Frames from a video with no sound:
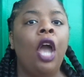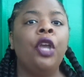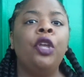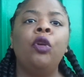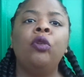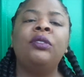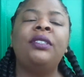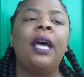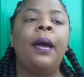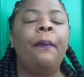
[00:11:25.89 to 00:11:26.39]

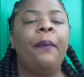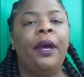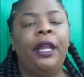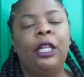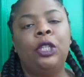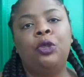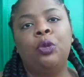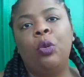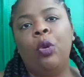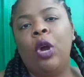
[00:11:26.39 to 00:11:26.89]
use that money
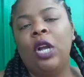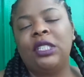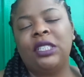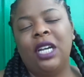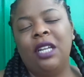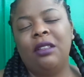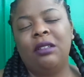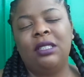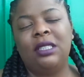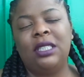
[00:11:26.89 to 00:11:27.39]
towards
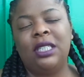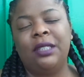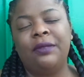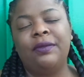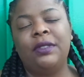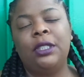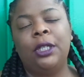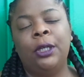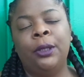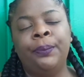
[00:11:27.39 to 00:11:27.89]
other stuff.
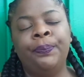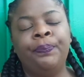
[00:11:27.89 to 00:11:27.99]
So